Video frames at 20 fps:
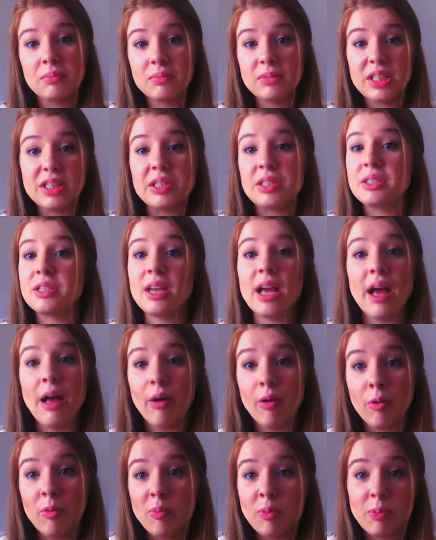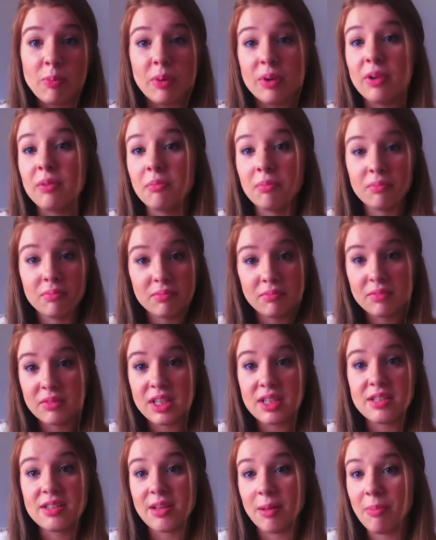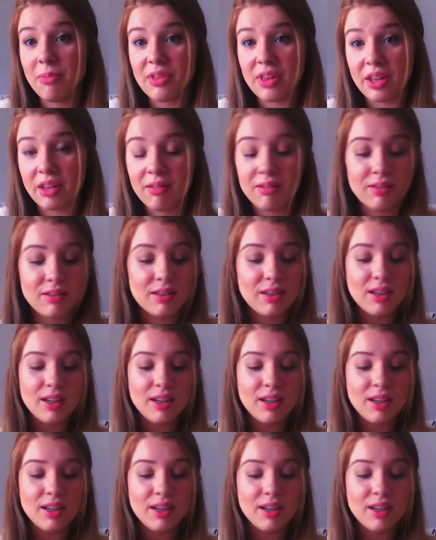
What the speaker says: That doesn't help, but it's something.